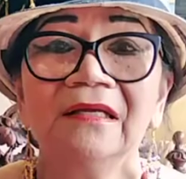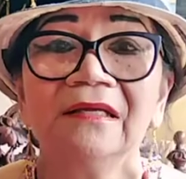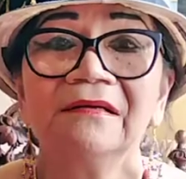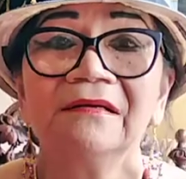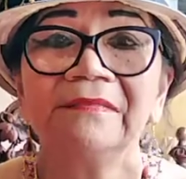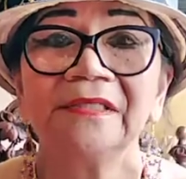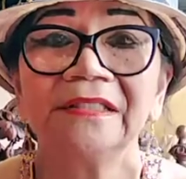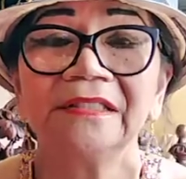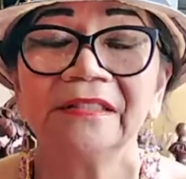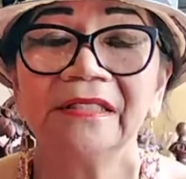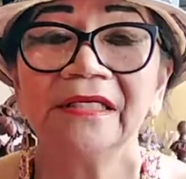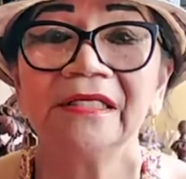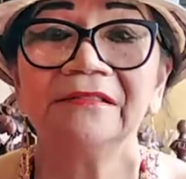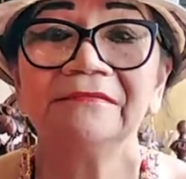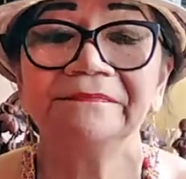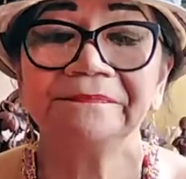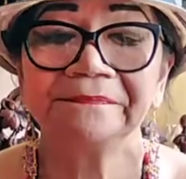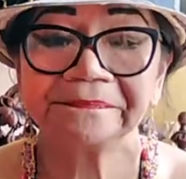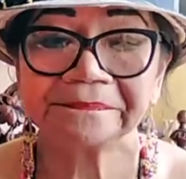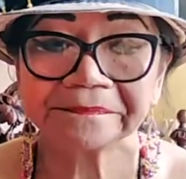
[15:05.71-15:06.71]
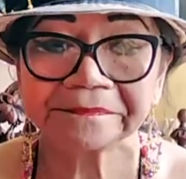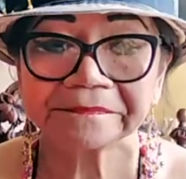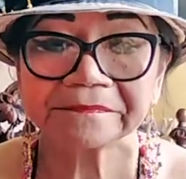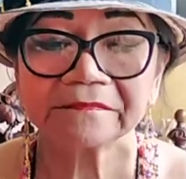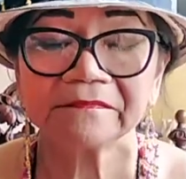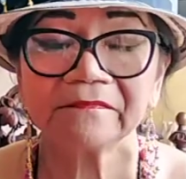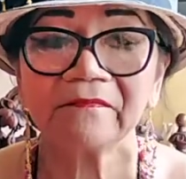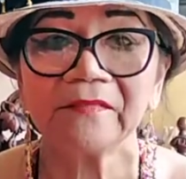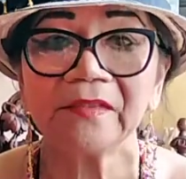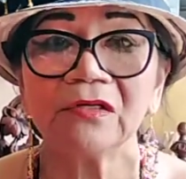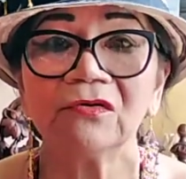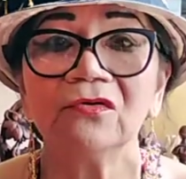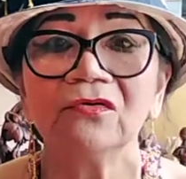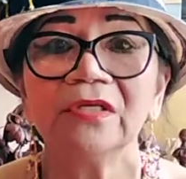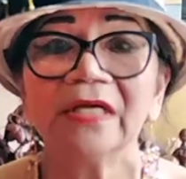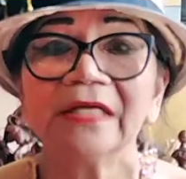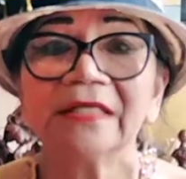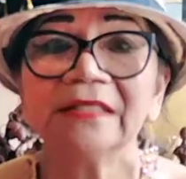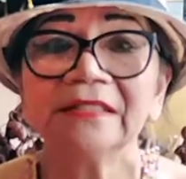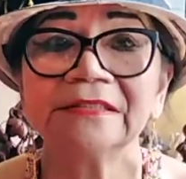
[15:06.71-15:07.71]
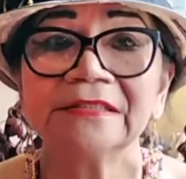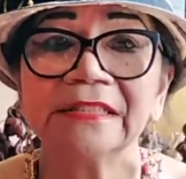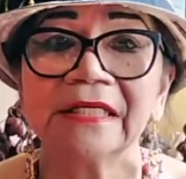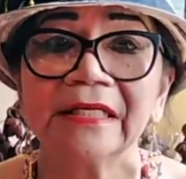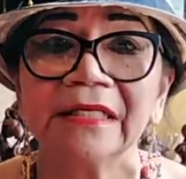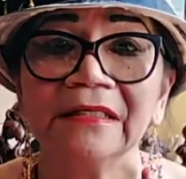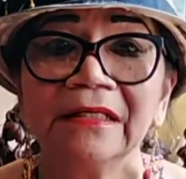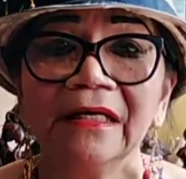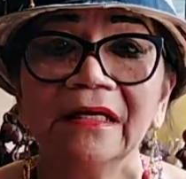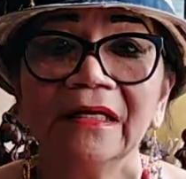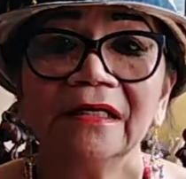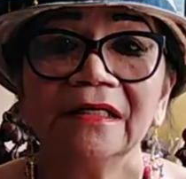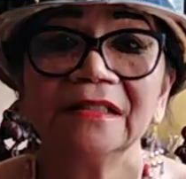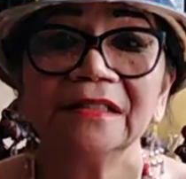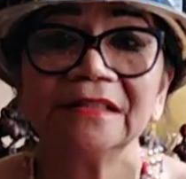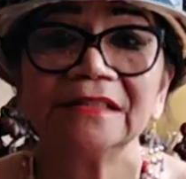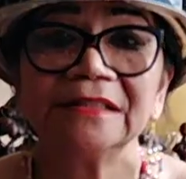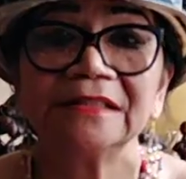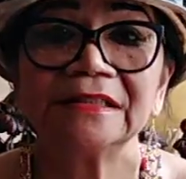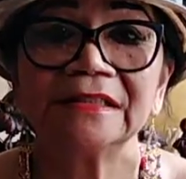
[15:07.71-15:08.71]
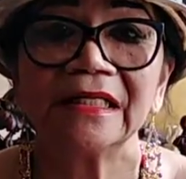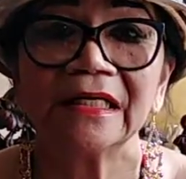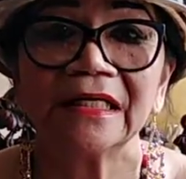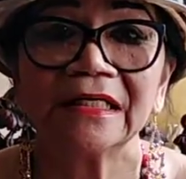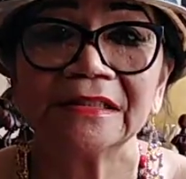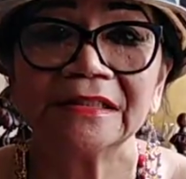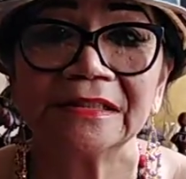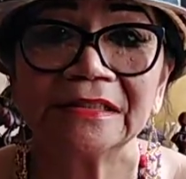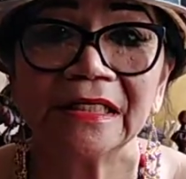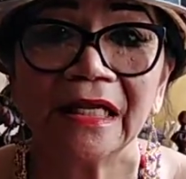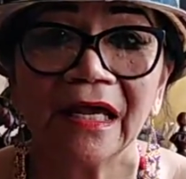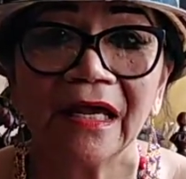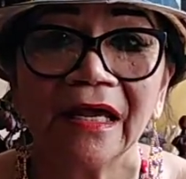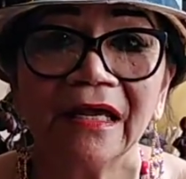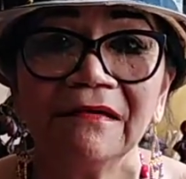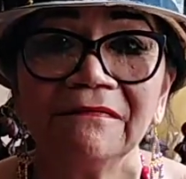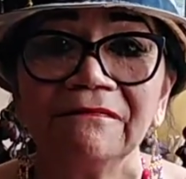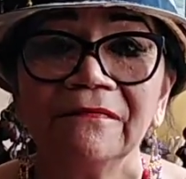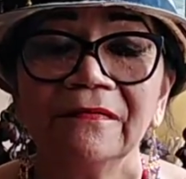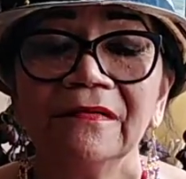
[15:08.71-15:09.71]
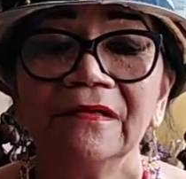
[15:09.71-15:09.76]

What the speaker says: But then all I can say is stay safe